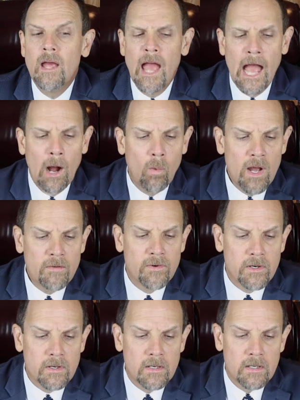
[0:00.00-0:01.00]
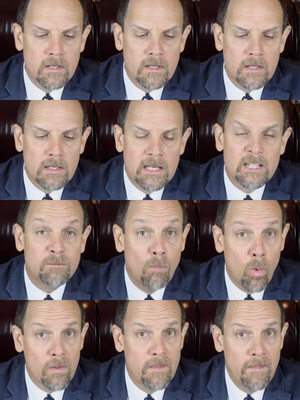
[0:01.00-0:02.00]
However, it's
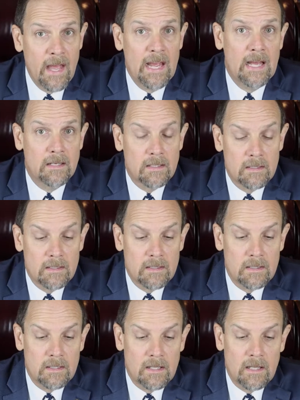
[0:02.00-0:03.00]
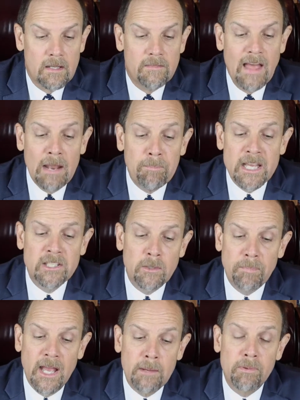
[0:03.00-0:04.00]
more than that. That piece
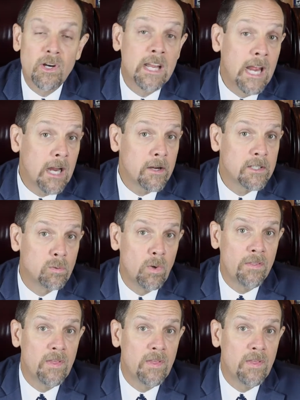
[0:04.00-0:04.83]
of paper carries with